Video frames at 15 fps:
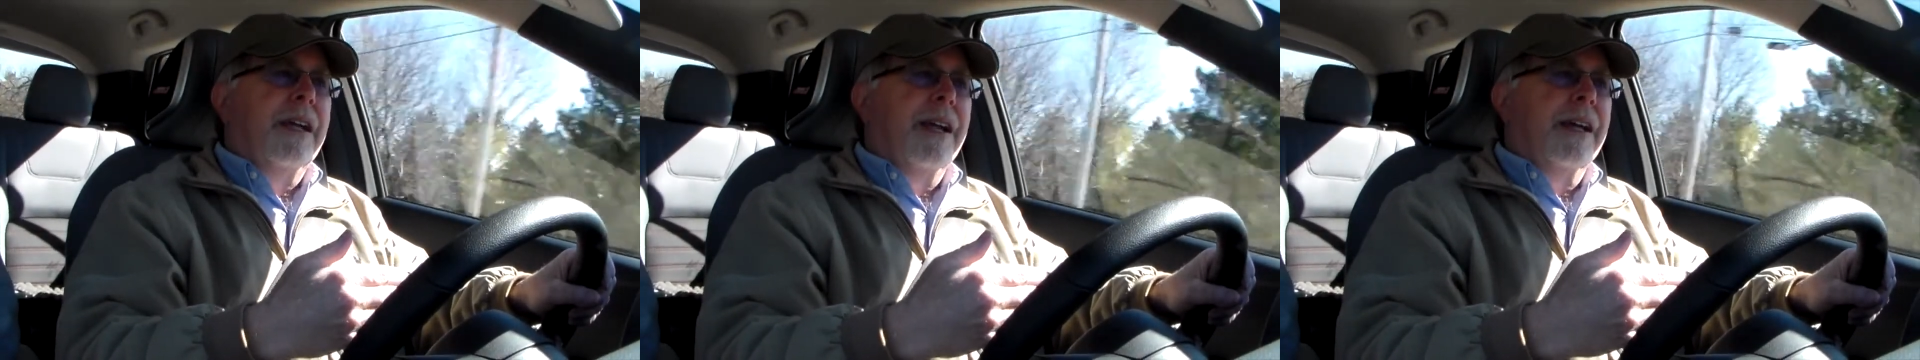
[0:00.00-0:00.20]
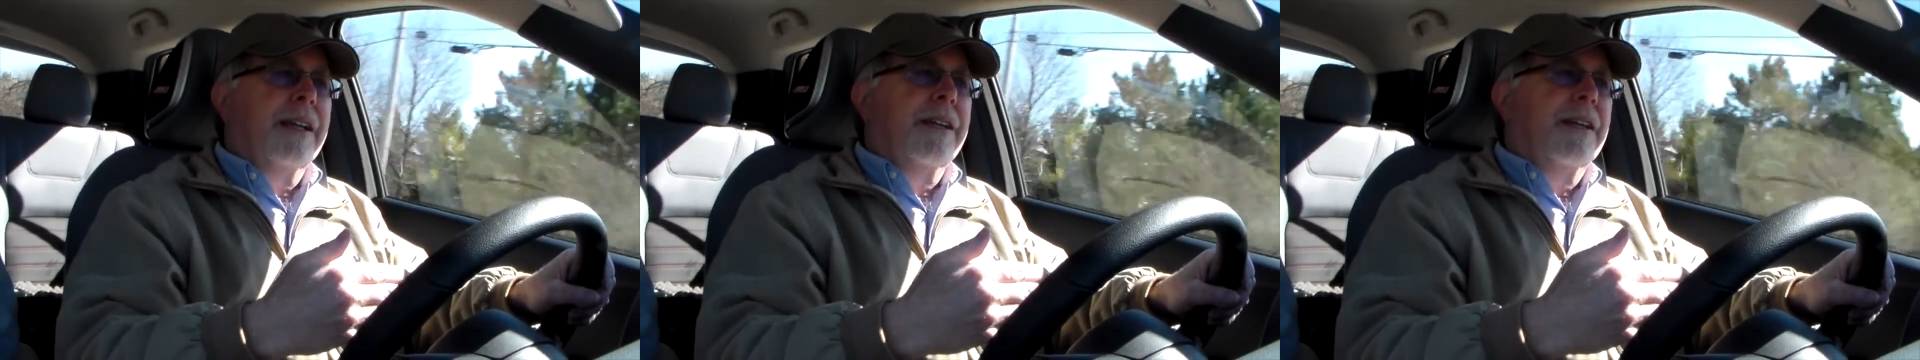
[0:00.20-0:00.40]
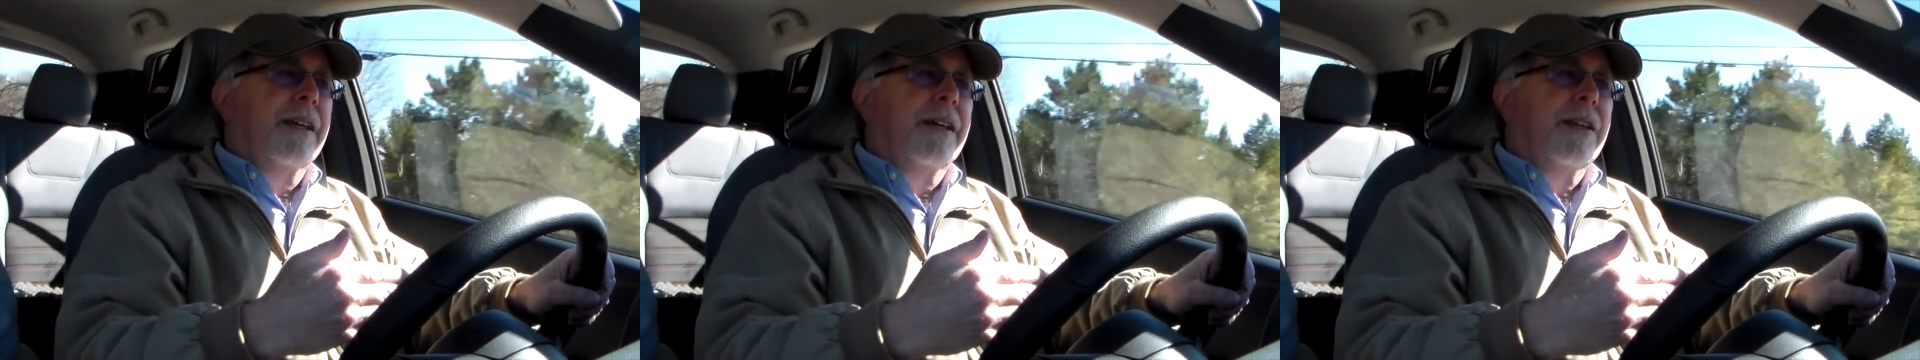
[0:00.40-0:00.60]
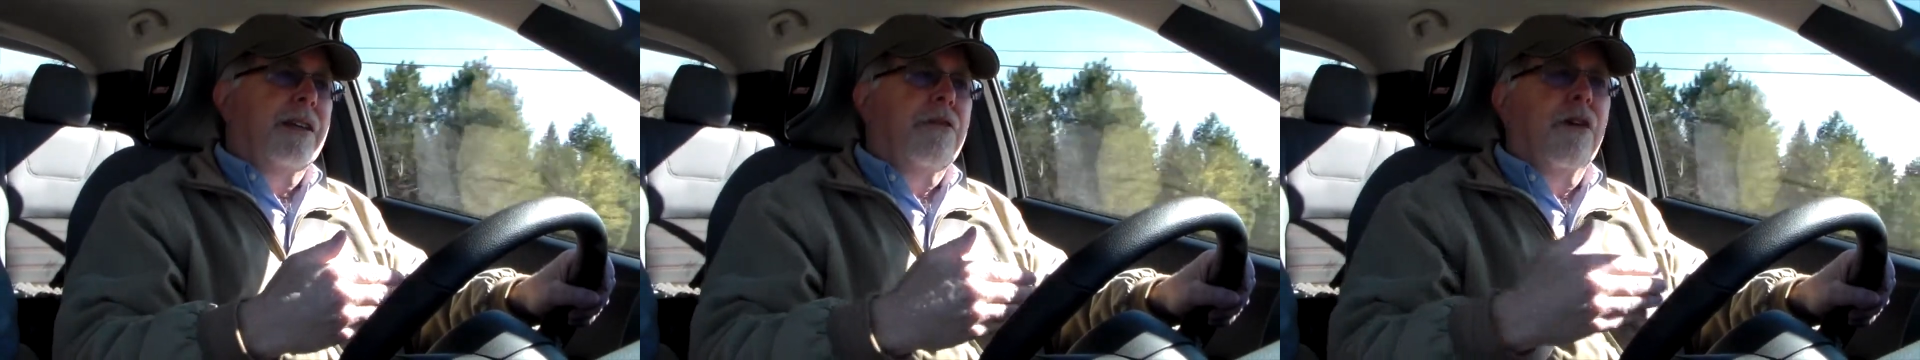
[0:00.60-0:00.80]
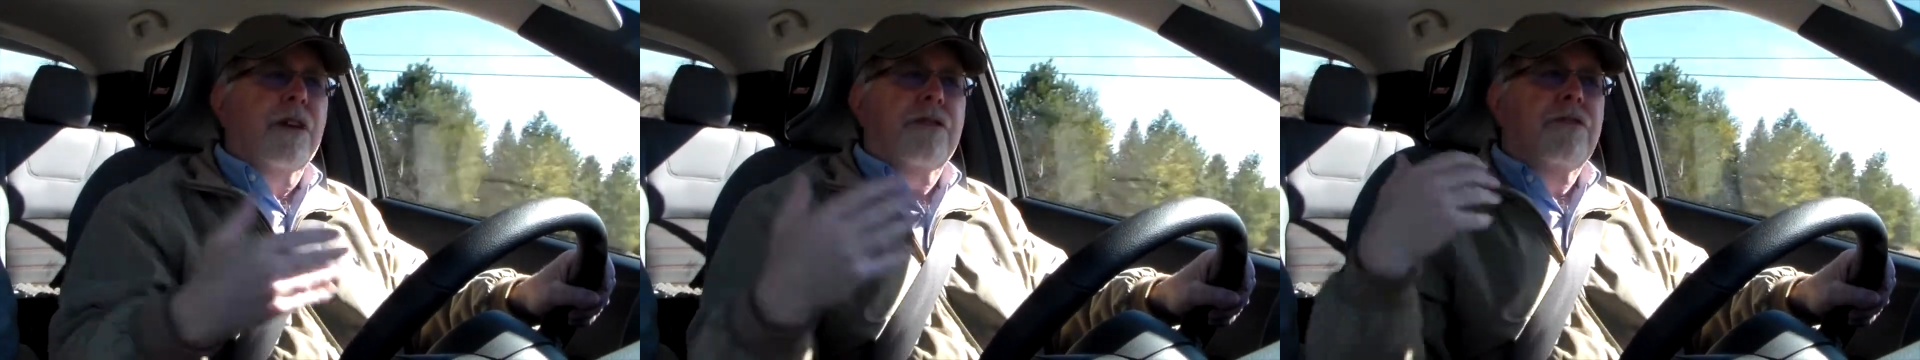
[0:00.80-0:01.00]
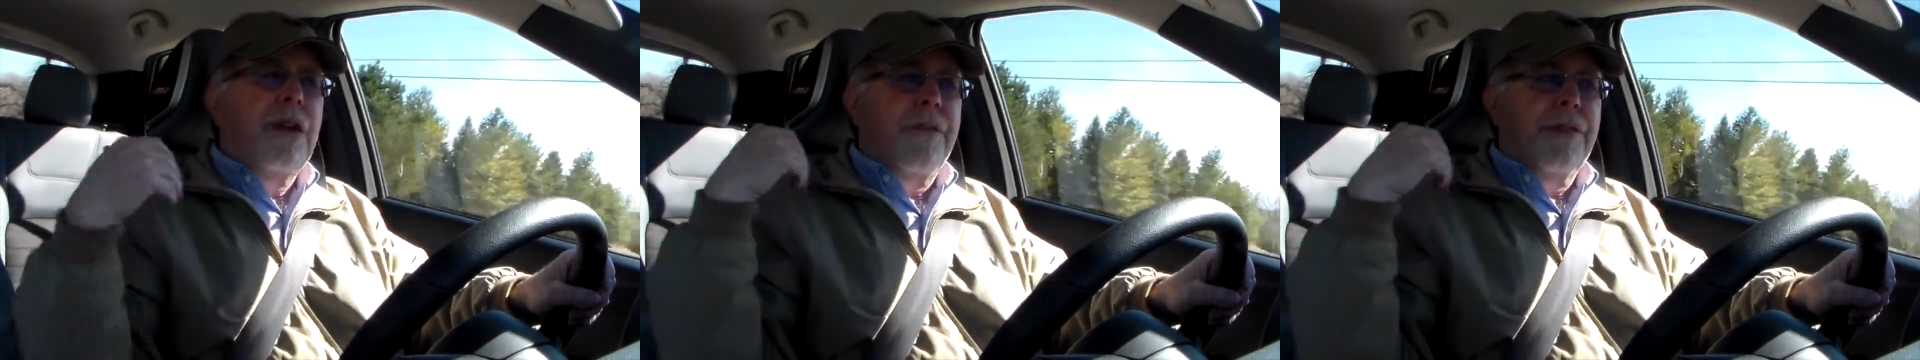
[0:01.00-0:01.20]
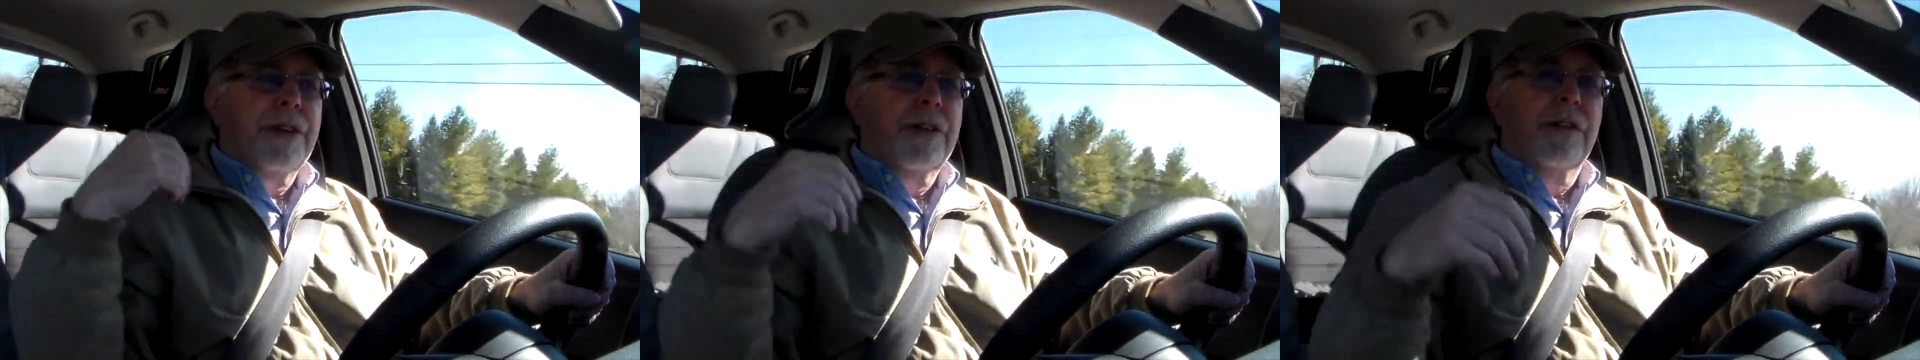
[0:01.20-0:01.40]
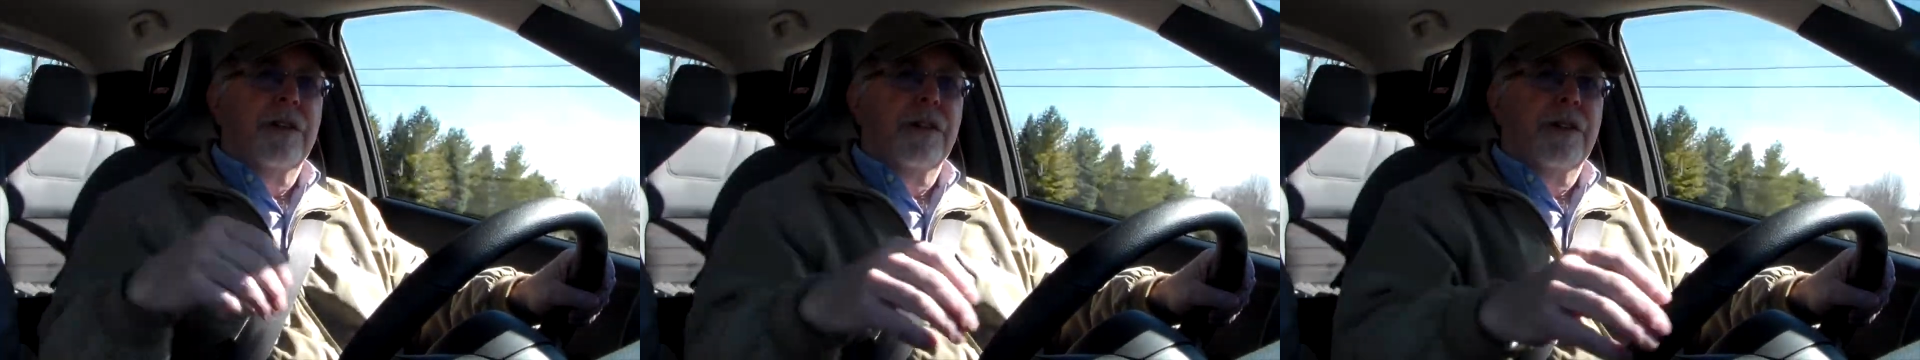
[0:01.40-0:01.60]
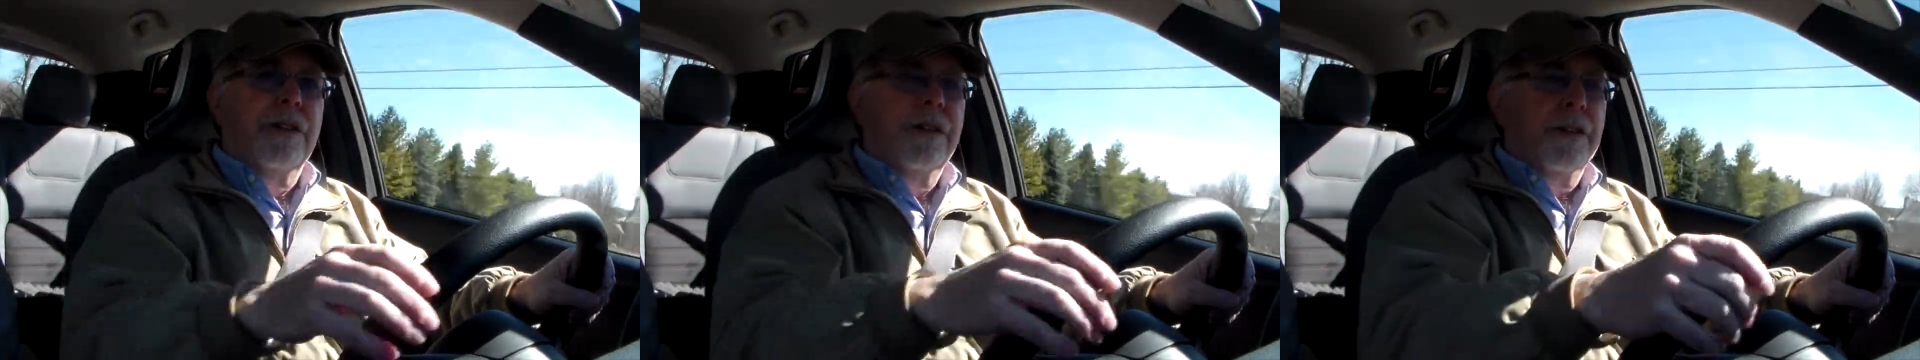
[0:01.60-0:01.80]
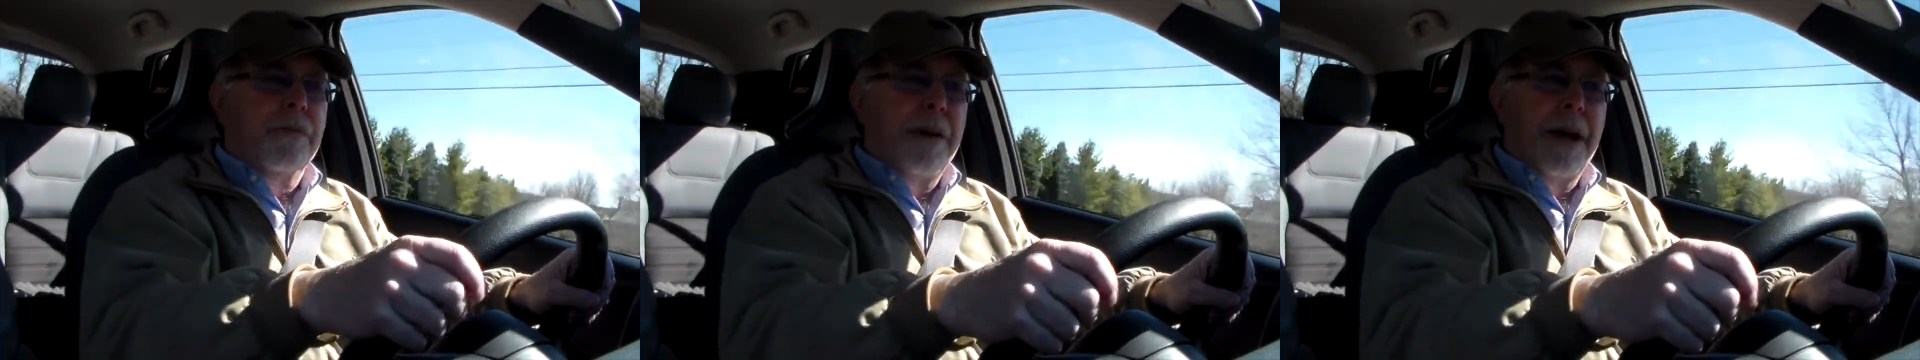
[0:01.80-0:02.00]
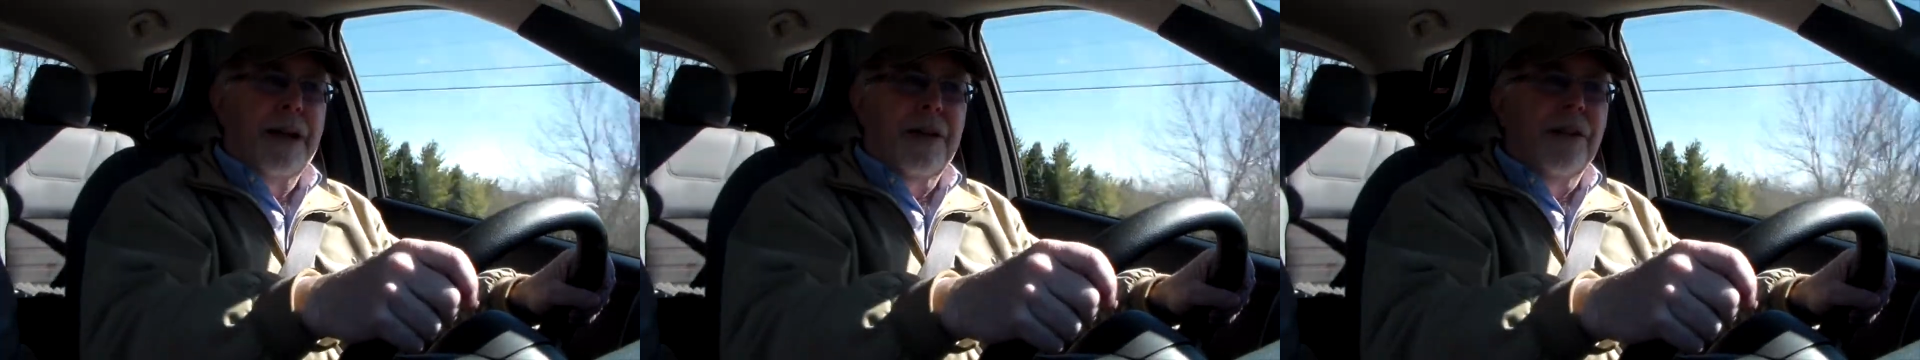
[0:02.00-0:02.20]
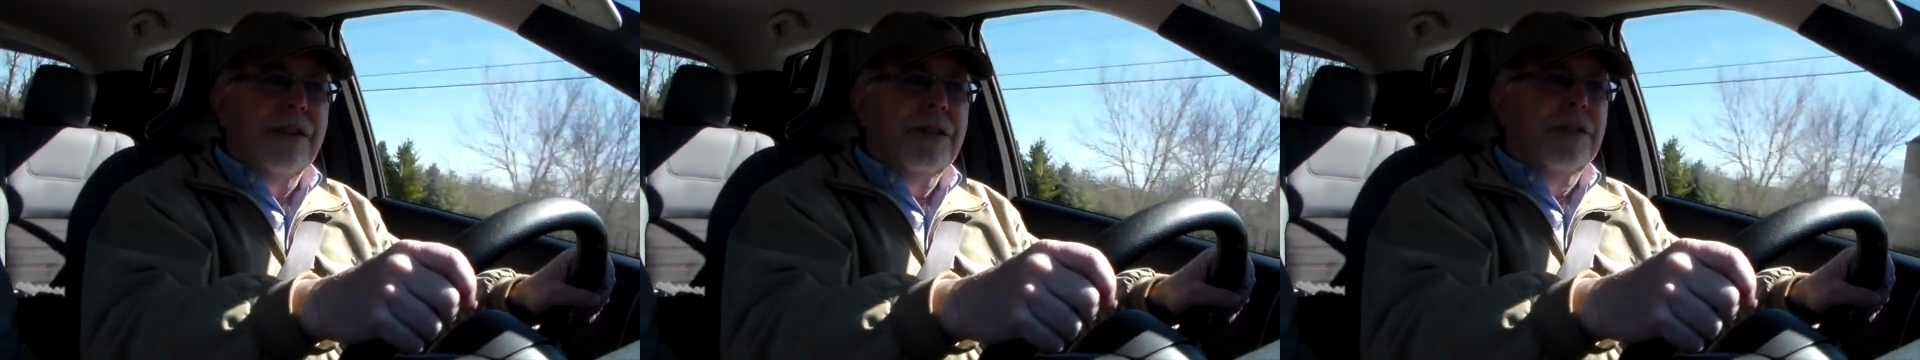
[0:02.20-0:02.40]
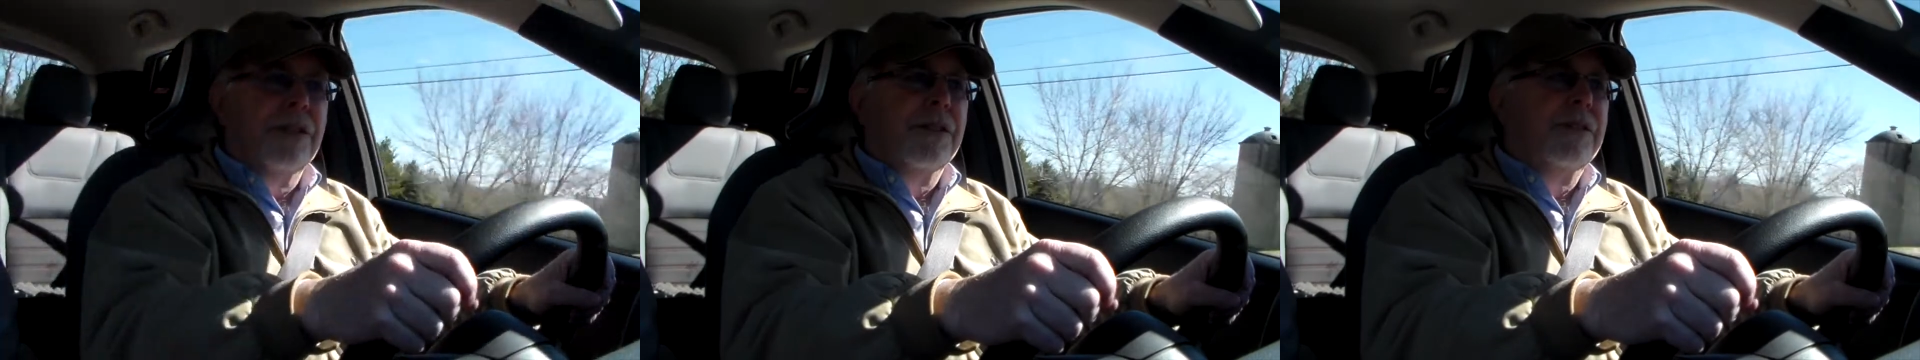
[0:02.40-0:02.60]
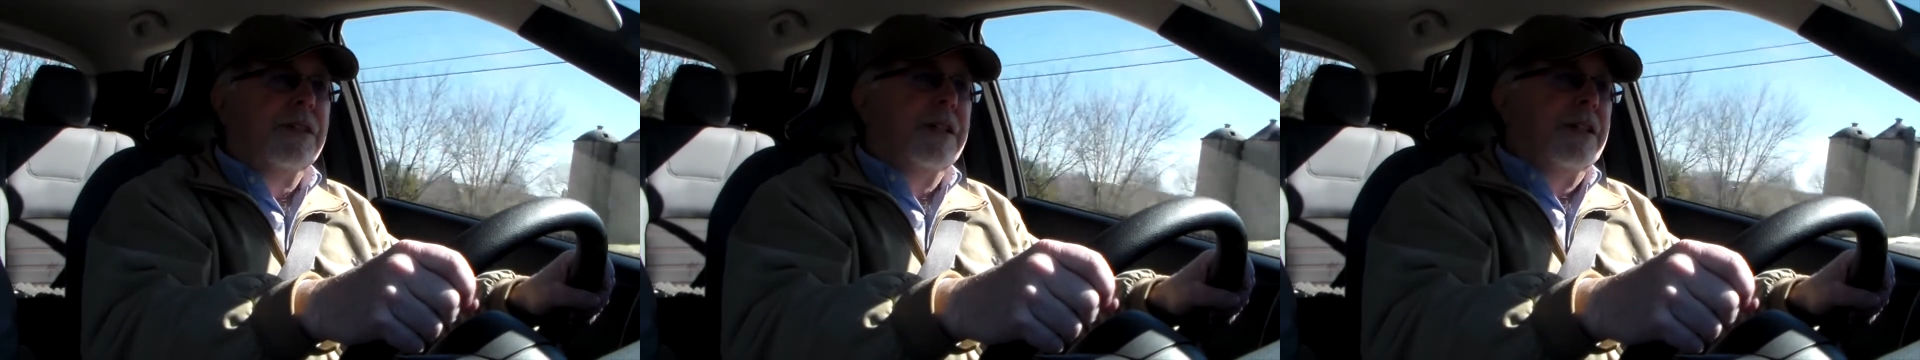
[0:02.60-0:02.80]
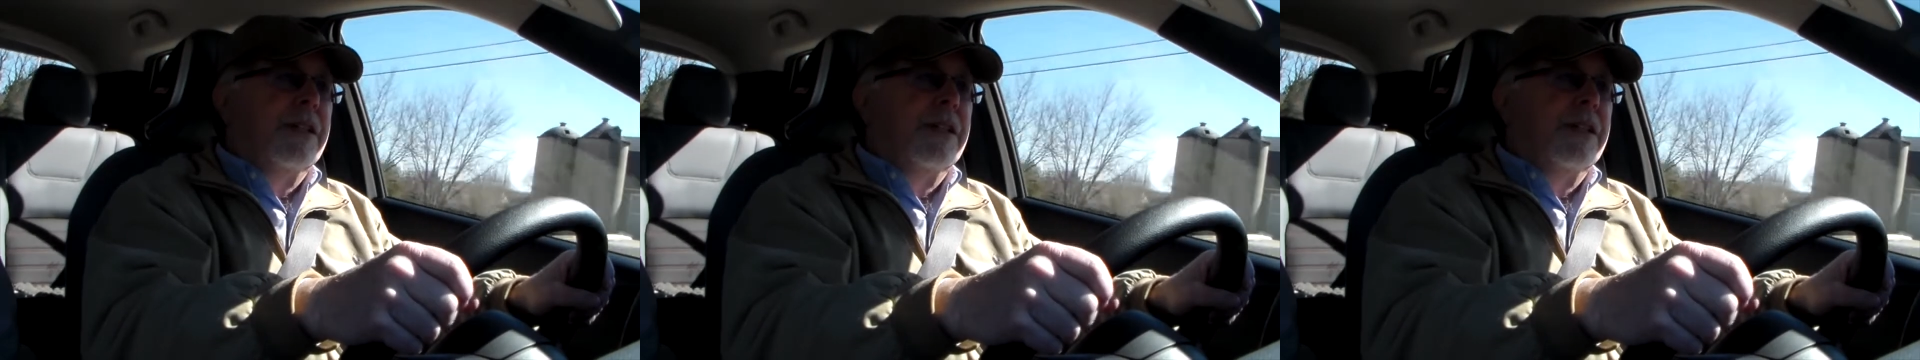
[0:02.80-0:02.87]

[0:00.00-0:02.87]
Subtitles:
And the cross traffic alert in the back also.